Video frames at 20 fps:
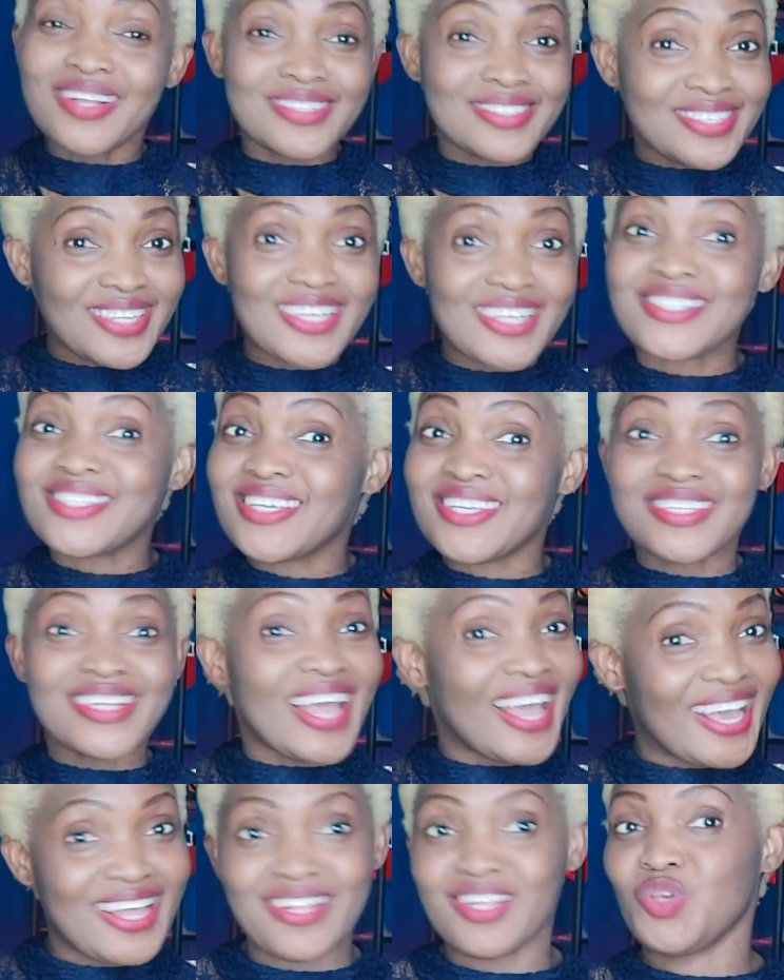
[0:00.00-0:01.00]
dating
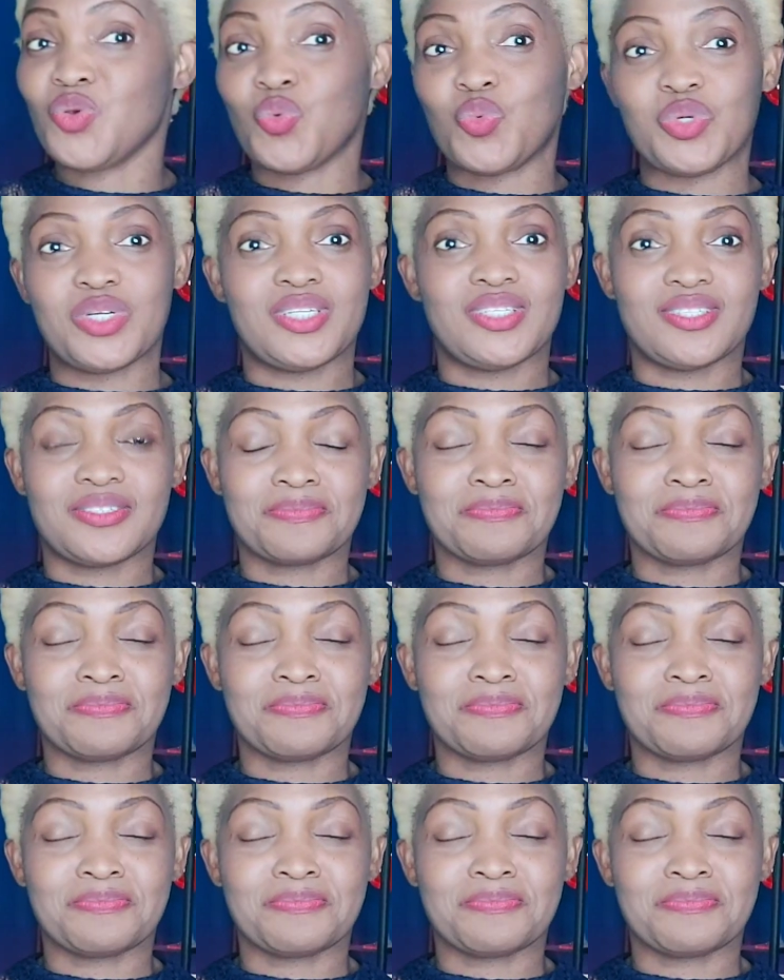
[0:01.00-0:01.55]
anyone.